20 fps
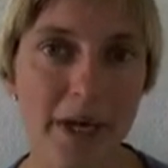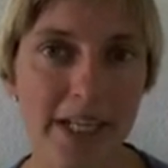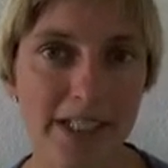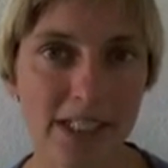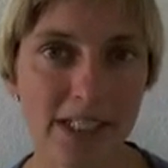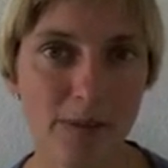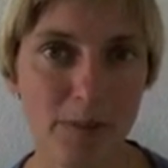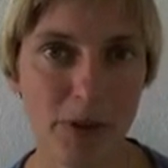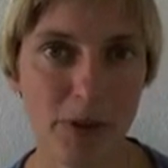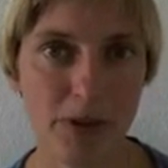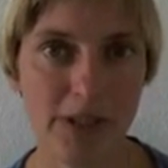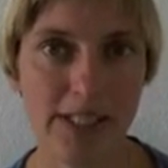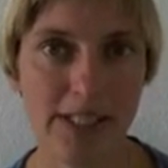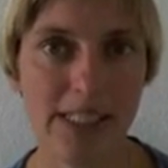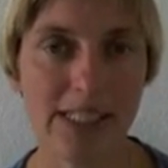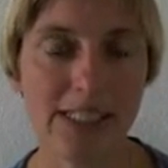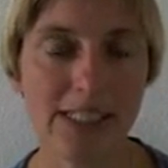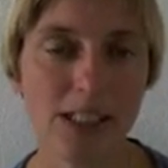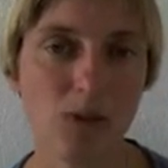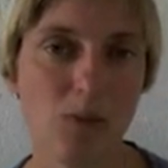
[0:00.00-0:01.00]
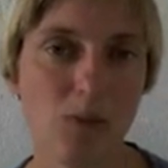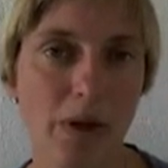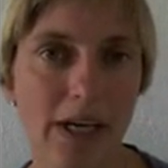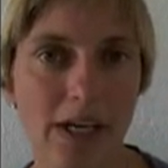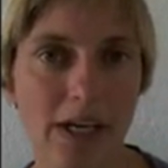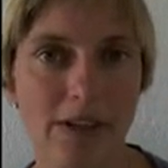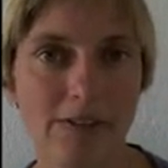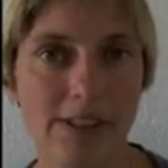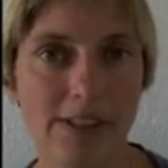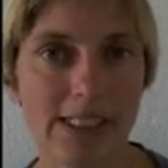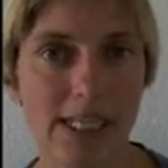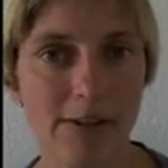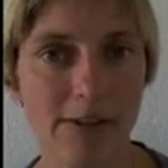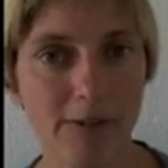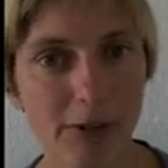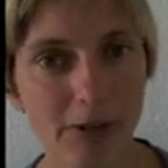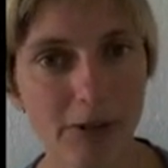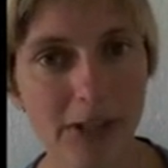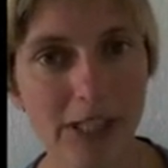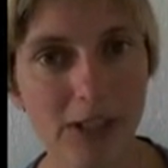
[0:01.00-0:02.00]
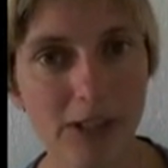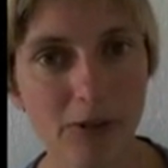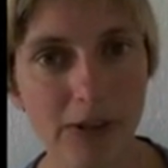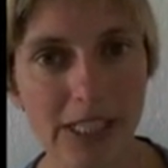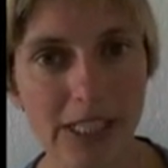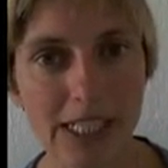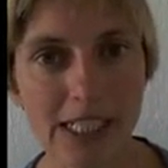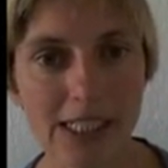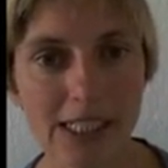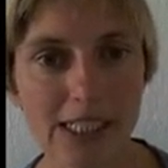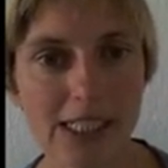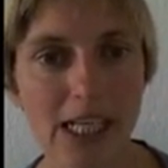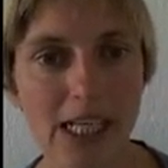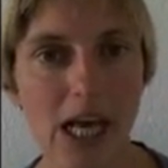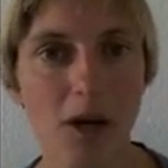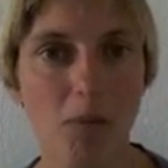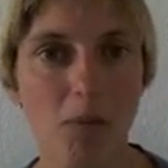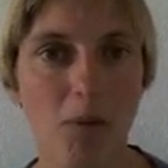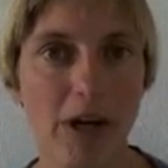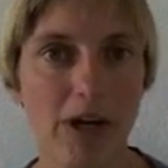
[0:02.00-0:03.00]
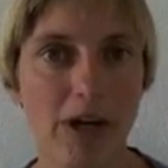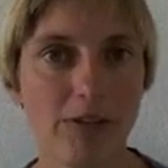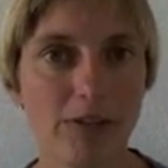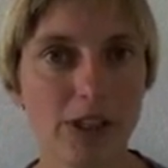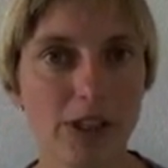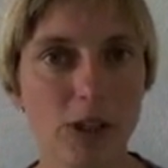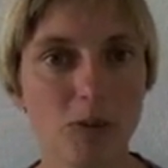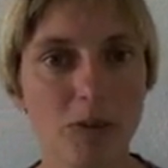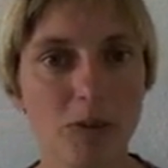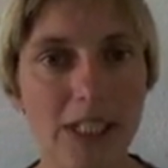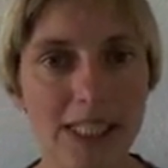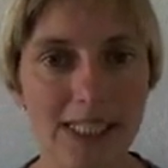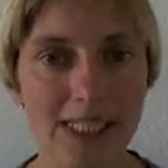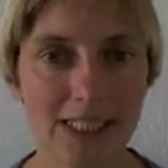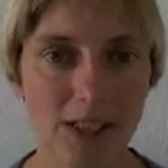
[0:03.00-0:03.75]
main communities, one of savory ingredients and one of sweet